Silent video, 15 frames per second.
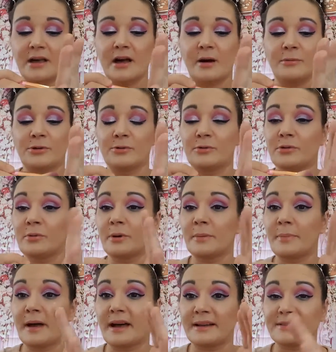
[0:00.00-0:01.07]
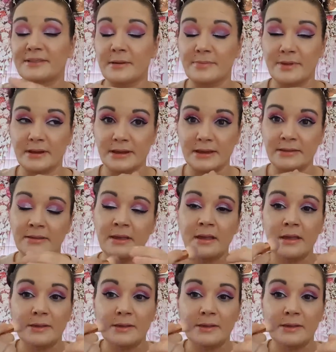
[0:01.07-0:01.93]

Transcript: When you really want to pack something in.